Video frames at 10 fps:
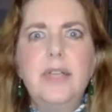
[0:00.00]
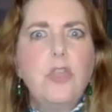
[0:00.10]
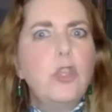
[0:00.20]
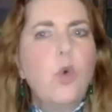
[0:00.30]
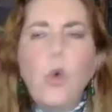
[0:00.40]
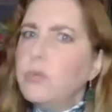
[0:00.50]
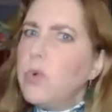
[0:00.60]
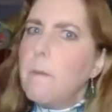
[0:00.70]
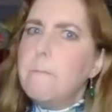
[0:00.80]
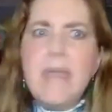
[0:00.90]
The Lord
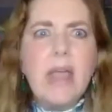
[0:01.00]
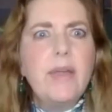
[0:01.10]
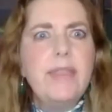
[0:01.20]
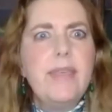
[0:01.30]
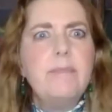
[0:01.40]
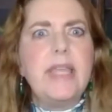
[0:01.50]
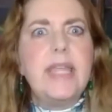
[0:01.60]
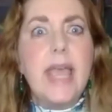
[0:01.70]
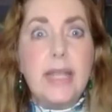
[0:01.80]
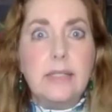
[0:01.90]
will marry them
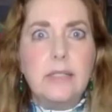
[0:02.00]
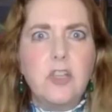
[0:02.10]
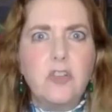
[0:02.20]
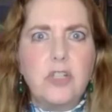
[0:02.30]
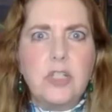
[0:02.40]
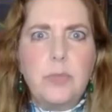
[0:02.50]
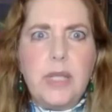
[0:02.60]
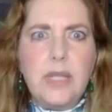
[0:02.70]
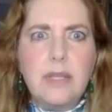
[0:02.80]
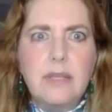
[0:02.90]
again, so to
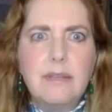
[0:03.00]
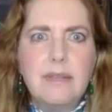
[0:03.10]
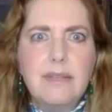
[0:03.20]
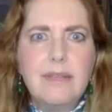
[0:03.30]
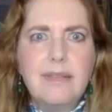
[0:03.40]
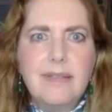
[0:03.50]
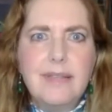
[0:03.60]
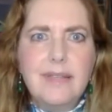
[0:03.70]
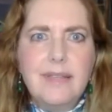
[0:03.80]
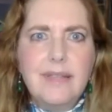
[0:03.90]
speak.
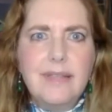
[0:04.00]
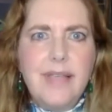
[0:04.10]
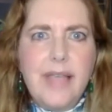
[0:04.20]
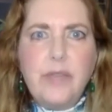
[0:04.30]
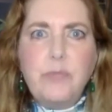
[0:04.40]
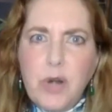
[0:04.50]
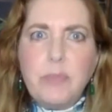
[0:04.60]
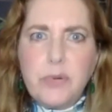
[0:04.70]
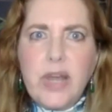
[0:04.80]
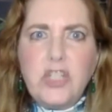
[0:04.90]
And in
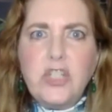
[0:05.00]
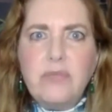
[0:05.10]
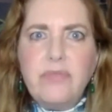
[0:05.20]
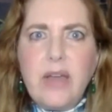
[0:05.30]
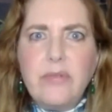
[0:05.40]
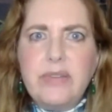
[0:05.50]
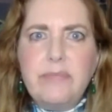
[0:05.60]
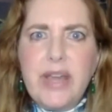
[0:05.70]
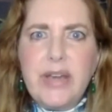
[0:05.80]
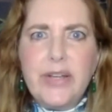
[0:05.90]
preparation of that
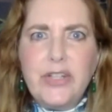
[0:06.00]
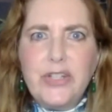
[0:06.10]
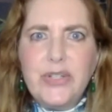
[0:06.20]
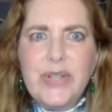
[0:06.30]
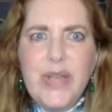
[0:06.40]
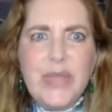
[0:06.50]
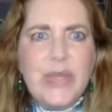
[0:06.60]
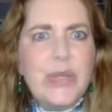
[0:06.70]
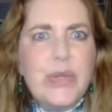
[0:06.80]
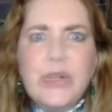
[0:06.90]
remarriage, the
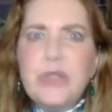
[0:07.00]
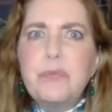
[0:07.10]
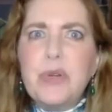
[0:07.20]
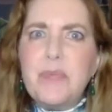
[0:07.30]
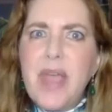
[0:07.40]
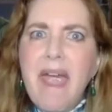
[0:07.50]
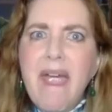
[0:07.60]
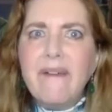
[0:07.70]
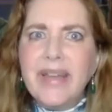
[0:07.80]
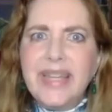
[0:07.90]
Lord's
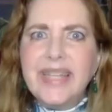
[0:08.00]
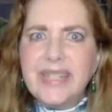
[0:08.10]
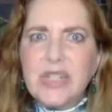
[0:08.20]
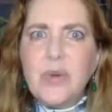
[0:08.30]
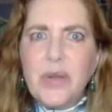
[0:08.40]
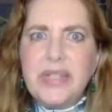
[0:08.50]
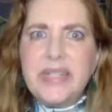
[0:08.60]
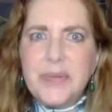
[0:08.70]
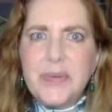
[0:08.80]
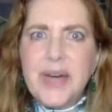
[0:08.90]
preparing his
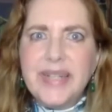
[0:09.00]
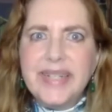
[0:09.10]
Anointed One.